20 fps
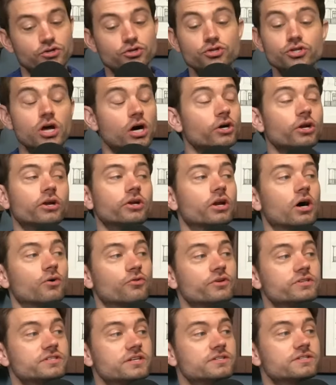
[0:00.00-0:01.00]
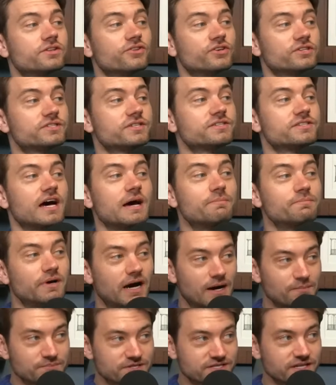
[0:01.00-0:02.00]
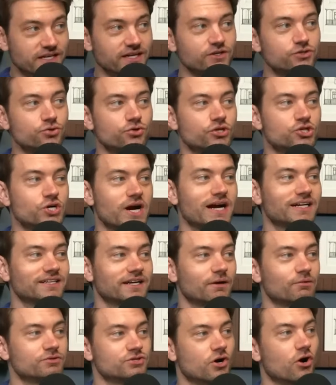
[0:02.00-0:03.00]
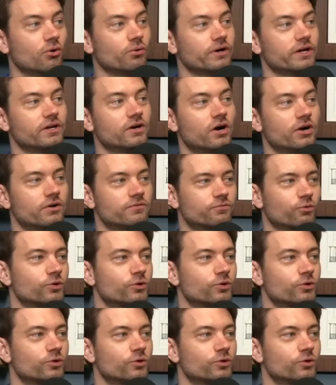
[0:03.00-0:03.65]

No. This is I'm sticking to the track that I was already on,